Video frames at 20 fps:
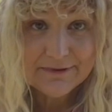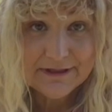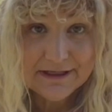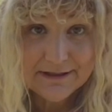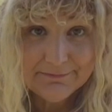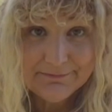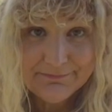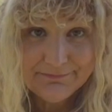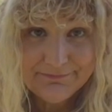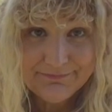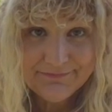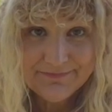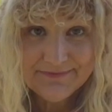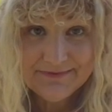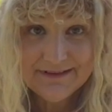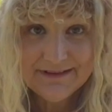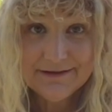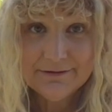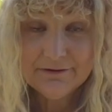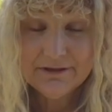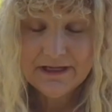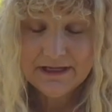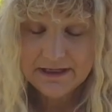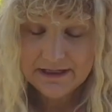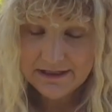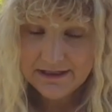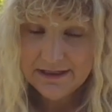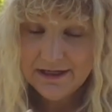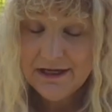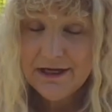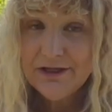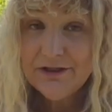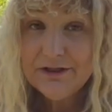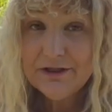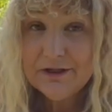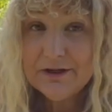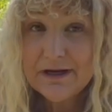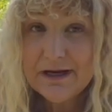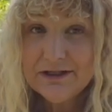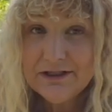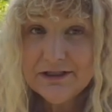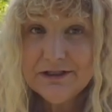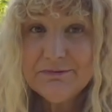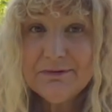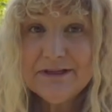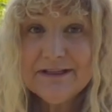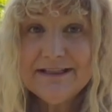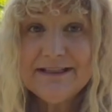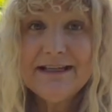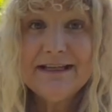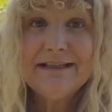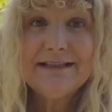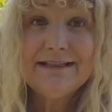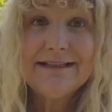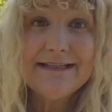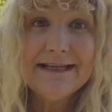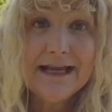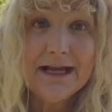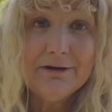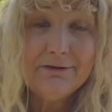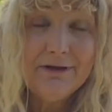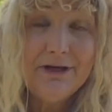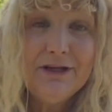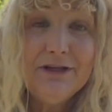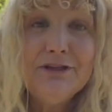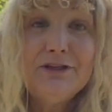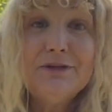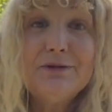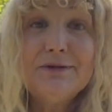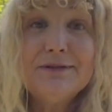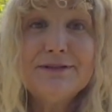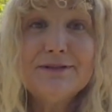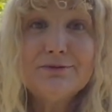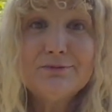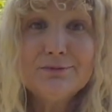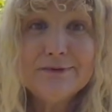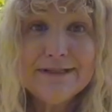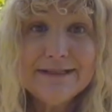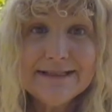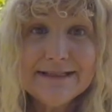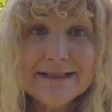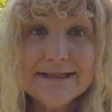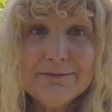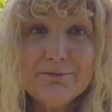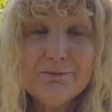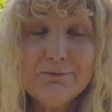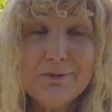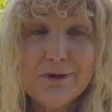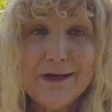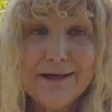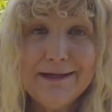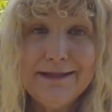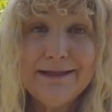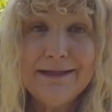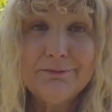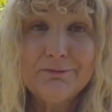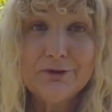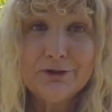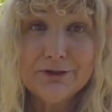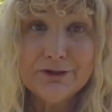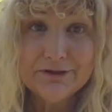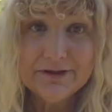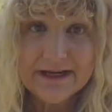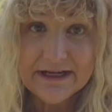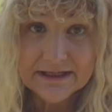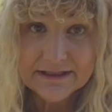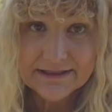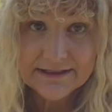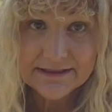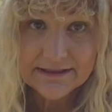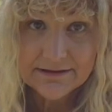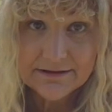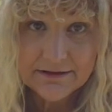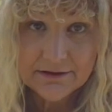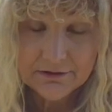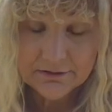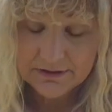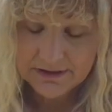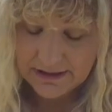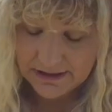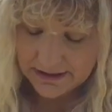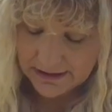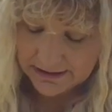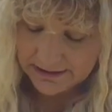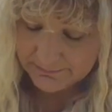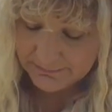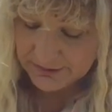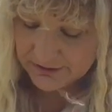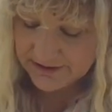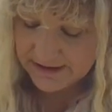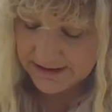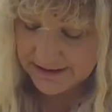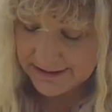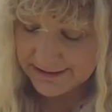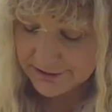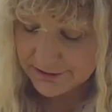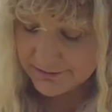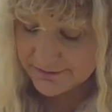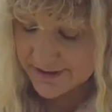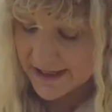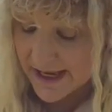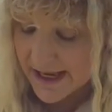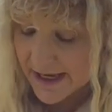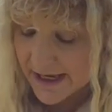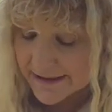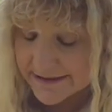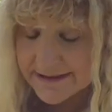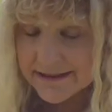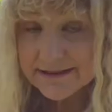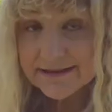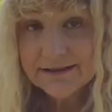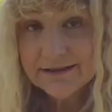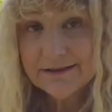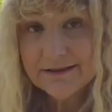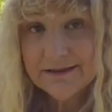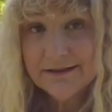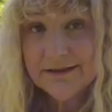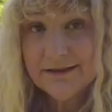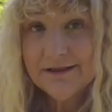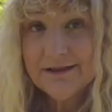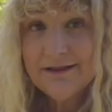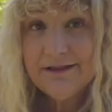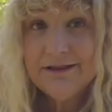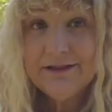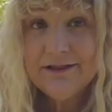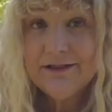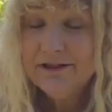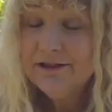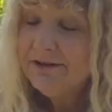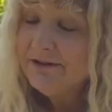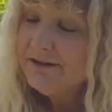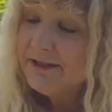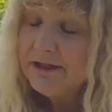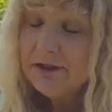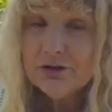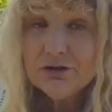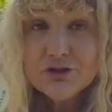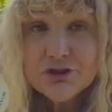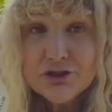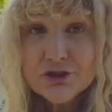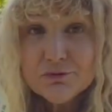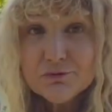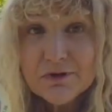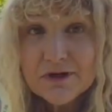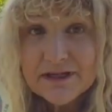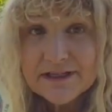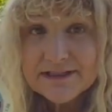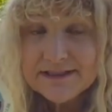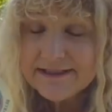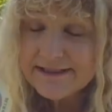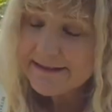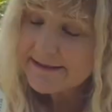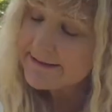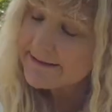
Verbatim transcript: them, okay, there, I just want to say this now. There is a reason why they were your ex, okay, and pertaining to that, they hurt you once,